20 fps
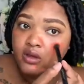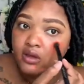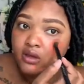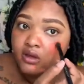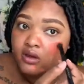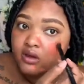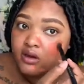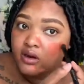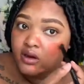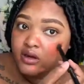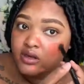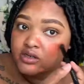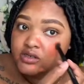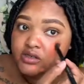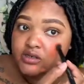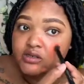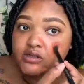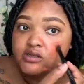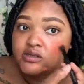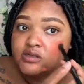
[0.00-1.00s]
All right,
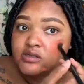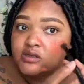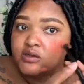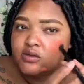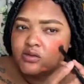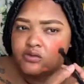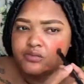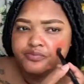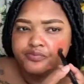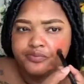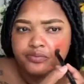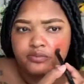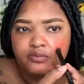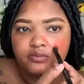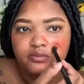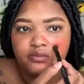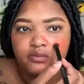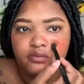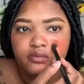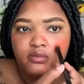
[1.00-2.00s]
y'all. So
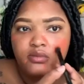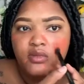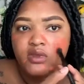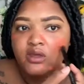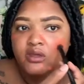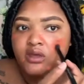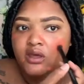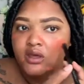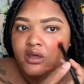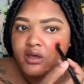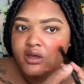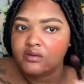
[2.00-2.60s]
yeah,